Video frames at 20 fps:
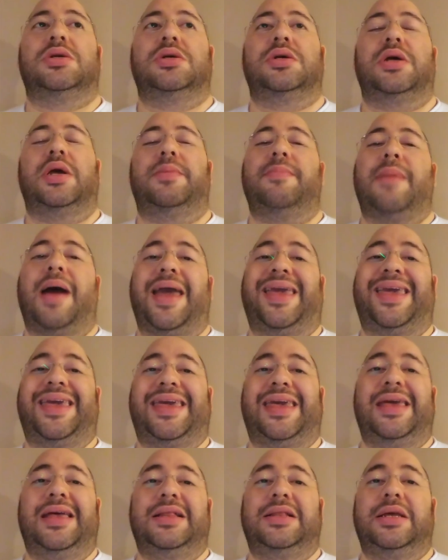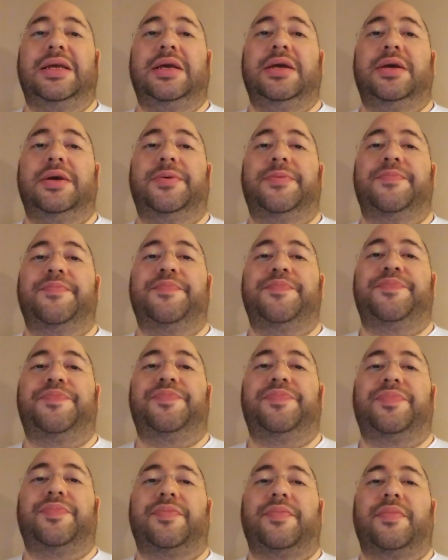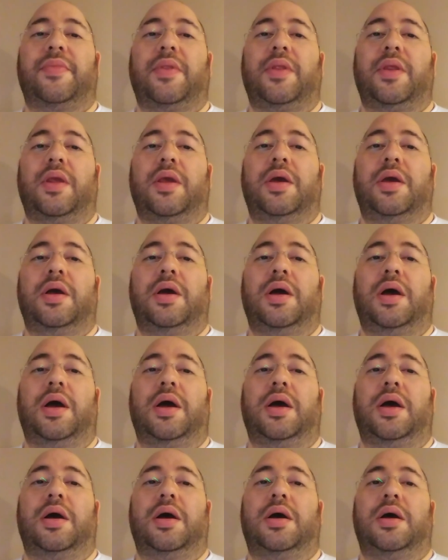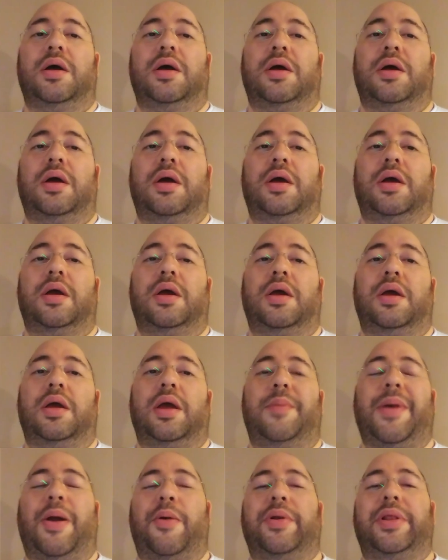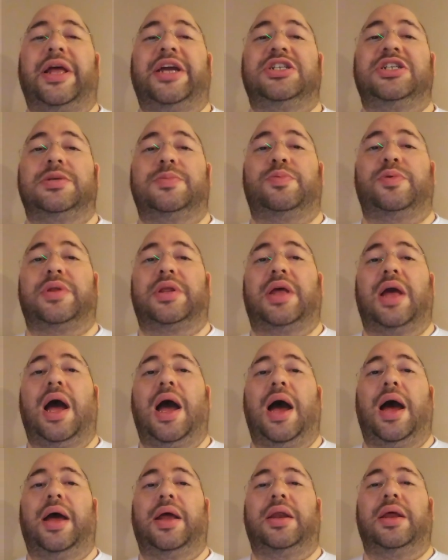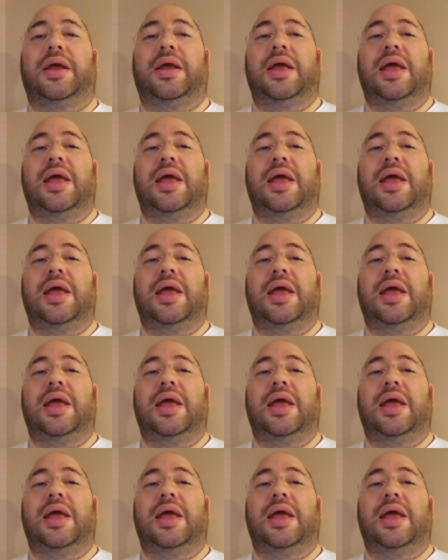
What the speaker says: and my healing and my relationship with God,